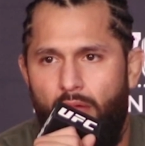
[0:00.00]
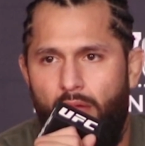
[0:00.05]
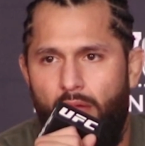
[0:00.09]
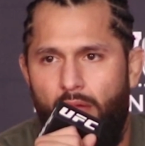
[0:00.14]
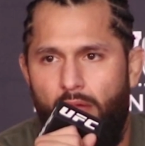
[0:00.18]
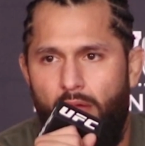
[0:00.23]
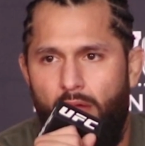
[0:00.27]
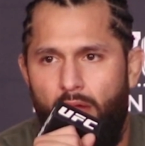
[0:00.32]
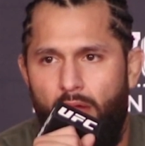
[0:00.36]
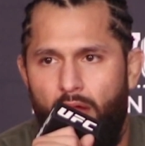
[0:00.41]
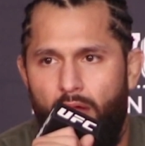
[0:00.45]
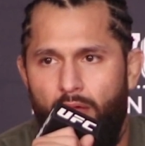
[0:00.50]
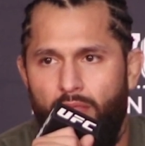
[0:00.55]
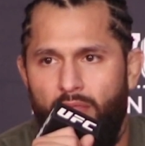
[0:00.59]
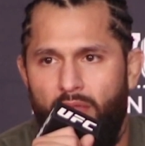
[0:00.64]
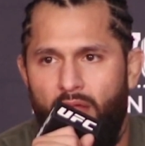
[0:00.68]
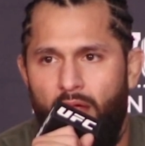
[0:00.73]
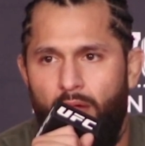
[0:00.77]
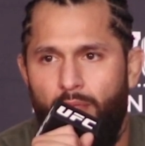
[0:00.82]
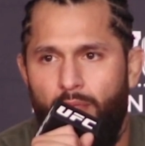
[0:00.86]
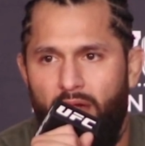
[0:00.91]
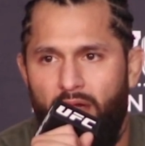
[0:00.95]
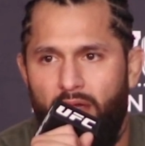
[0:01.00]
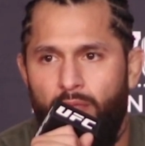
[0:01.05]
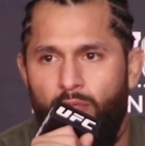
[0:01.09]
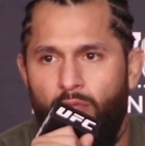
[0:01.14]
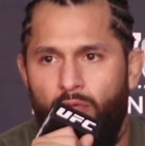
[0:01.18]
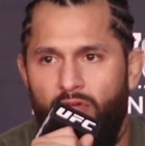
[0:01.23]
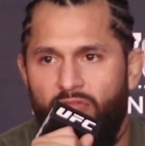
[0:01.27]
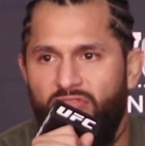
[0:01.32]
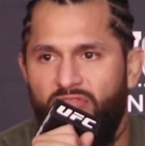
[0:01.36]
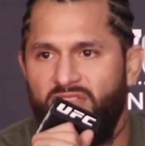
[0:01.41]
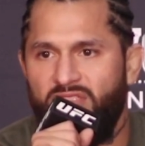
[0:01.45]
No, I'm probably
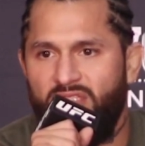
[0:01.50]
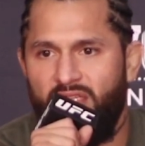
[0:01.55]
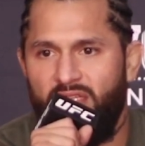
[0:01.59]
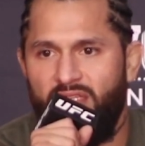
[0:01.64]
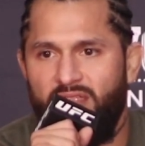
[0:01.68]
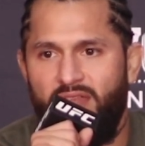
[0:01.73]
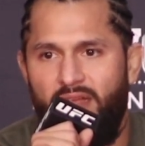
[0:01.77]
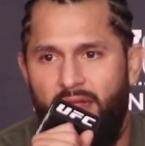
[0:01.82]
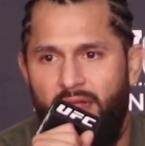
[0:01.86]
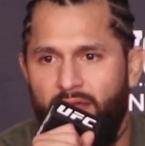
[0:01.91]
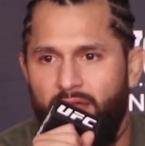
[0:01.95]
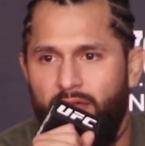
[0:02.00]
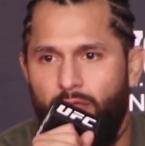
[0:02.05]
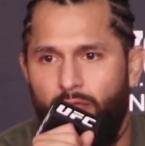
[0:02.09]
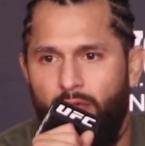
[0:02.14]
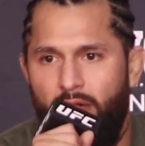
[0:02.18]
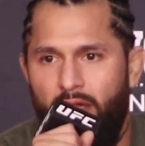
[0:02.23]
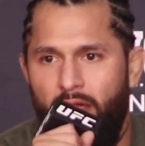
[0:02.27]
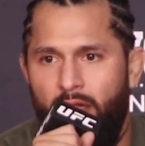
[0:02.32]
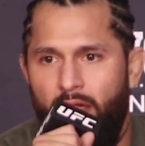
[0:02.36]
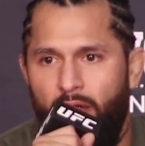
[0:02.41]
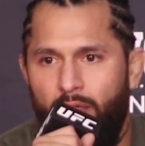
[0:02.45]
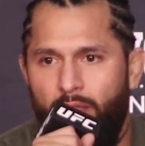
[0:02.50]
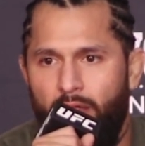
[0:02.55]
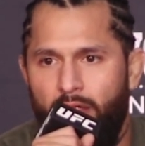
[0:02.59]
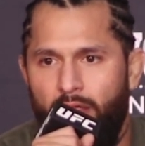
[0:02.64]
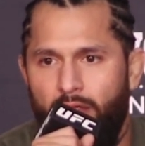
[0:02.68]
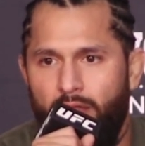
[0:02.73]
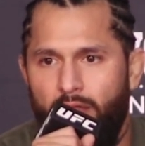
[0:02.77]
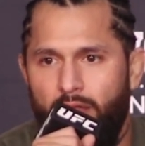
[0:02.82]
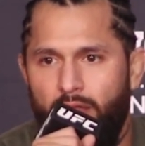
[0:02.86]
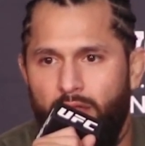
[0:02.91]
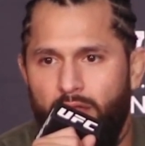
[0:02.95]
more physically talented right now,
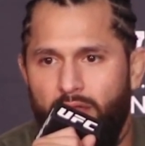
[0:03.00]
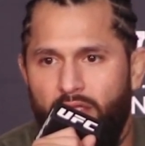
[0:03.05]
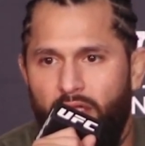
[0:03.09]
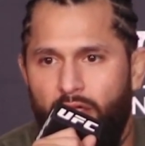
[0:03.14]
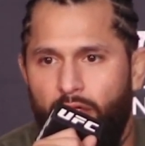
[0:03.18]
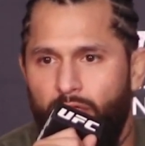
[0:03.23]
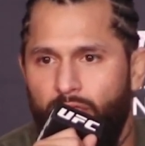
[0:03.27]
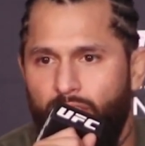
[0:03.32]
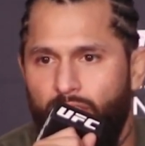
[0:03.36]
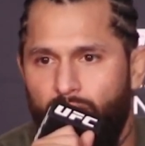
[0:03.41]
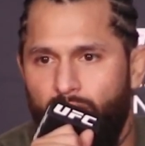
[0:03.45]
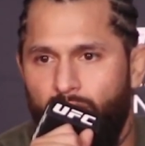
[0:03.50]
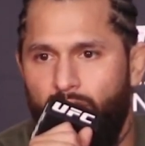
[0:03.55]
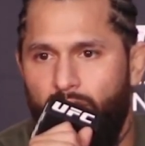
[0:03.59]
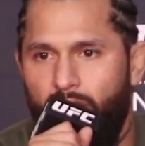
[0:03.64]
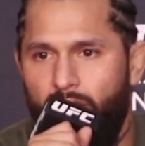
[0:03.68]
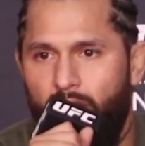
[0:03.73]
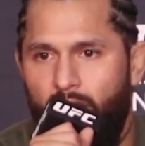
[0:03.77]
man, tell you the truth.